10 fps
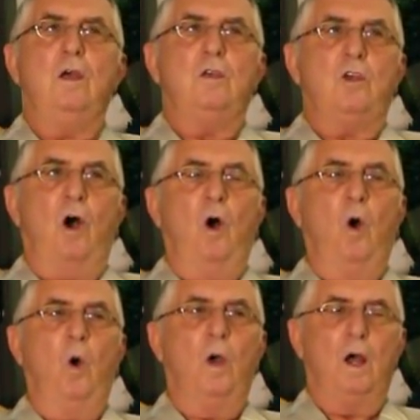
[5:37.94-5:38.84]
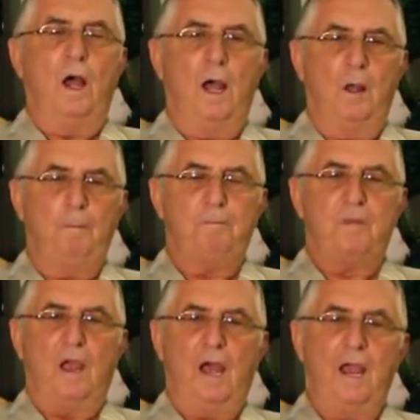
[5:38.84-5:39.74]
so uh,
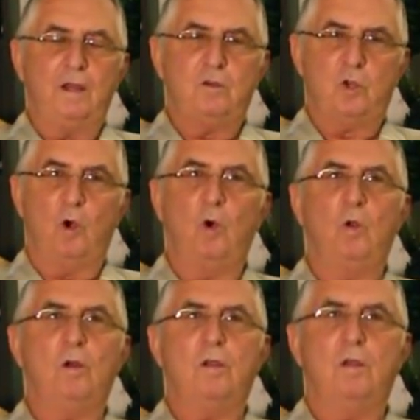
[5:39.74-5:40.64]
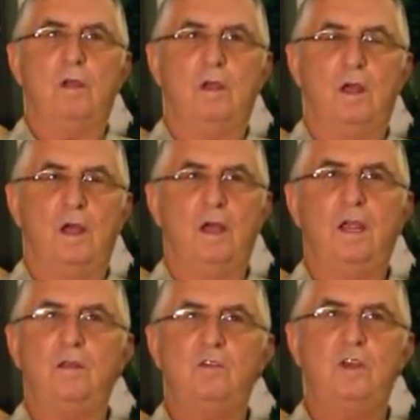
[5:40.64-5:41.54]
I told uh,
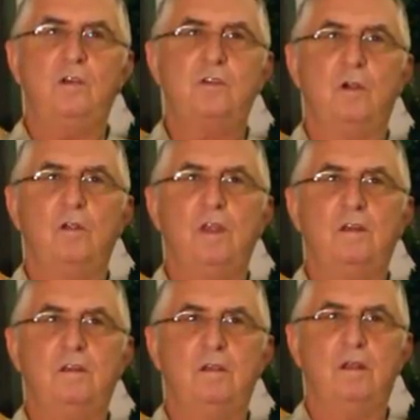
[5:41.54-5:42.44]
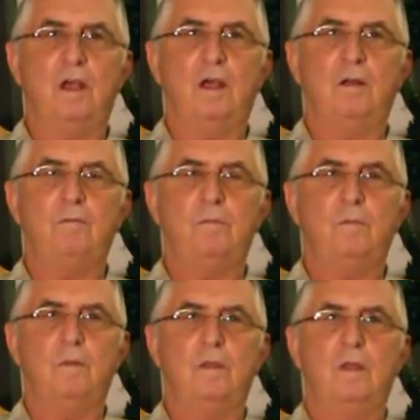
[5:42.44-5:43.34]
his sister that uh,
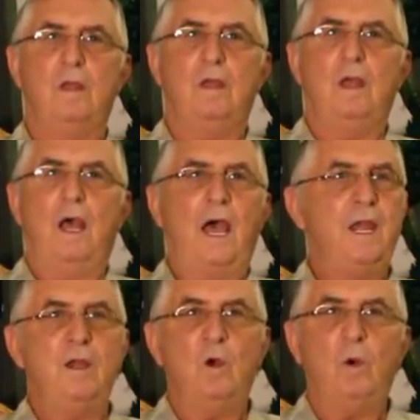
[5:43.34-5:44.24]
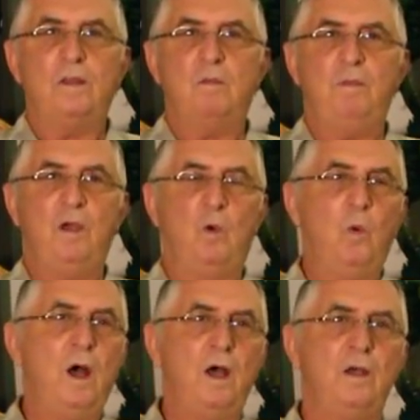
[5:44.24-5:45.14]
I didn't know what the bill
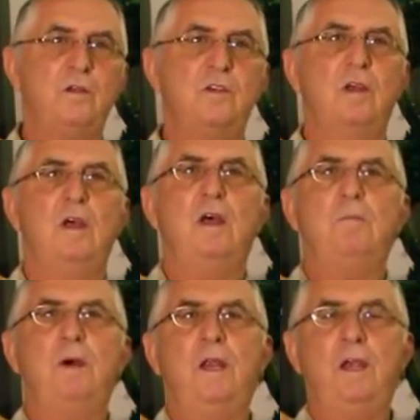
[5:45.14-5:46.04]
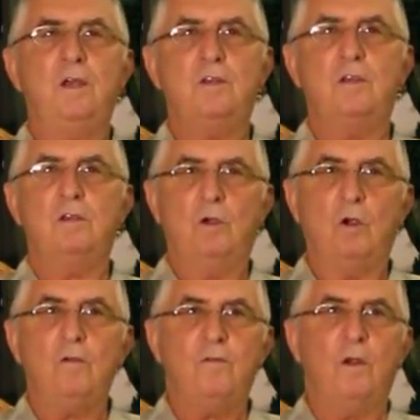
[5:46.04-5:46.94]
was, but his
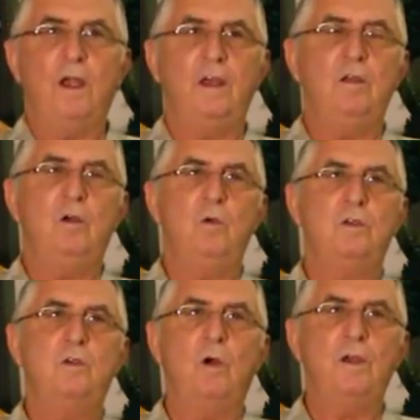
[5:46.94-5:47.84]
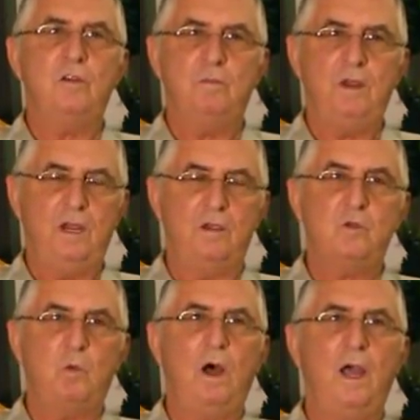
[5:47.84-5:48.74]
girlfriend, who was going to be his
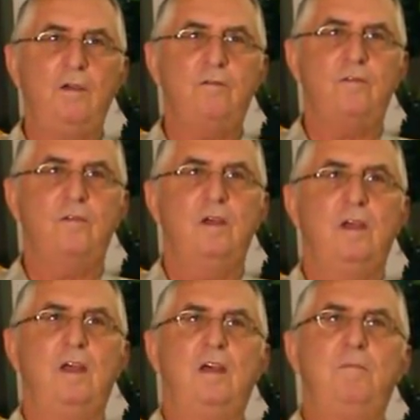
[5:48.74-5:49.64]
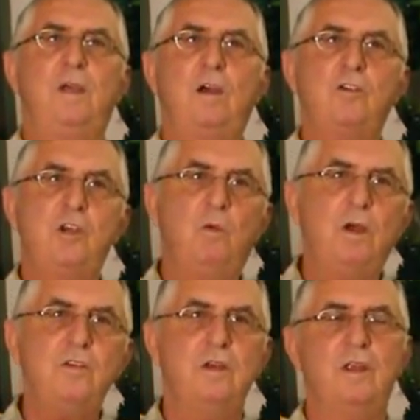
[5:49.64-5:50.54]
wife, because she
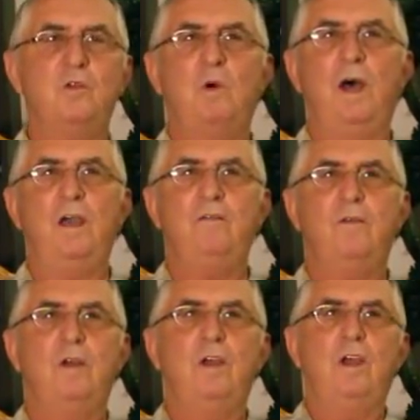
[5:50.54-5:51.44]
wasn't his wife,